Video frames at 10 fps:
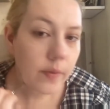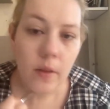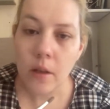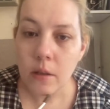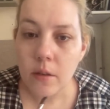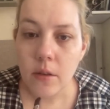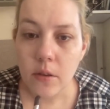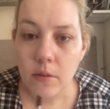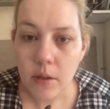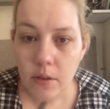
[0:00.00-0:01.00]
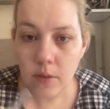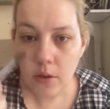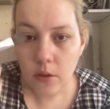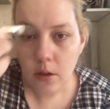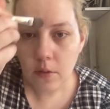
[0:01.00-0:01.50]
I think it's actually relatively
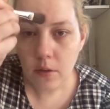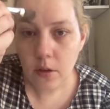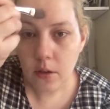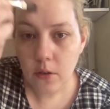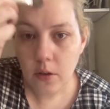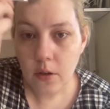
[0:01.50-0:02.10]
good coverage.